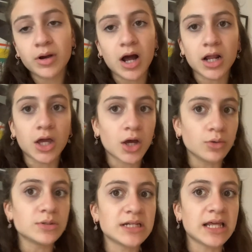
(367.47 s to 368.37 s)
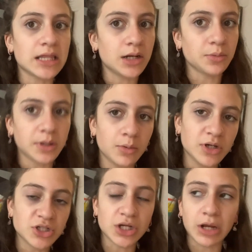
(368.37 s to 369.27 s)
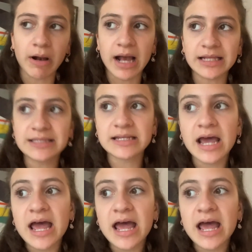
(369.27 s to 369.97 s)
got a coat today that I really want to show you guys.